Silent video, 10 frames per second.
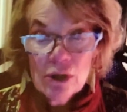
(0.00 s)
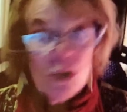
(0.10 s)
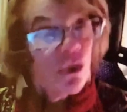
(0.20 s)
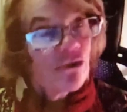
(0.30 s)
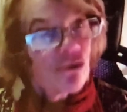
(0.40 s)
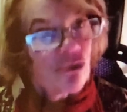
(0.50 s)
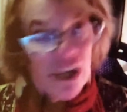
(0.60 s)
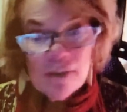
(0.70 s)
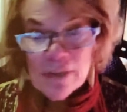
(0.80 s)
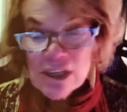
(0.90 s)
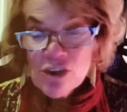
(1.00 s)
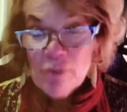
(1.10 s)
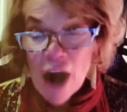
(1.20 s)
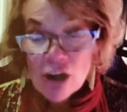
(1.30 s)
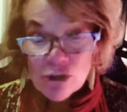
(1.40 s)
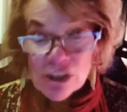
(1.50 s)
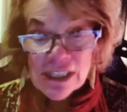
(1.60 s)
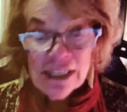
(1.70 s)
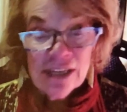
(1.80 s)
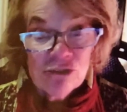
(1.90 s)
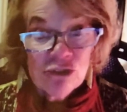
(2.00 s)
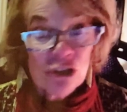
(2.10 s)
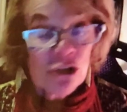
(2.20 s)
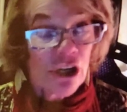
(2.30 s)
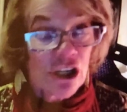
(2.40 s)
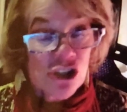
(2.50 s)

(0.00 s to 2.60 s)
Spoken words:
where freedom and democracy can flourish,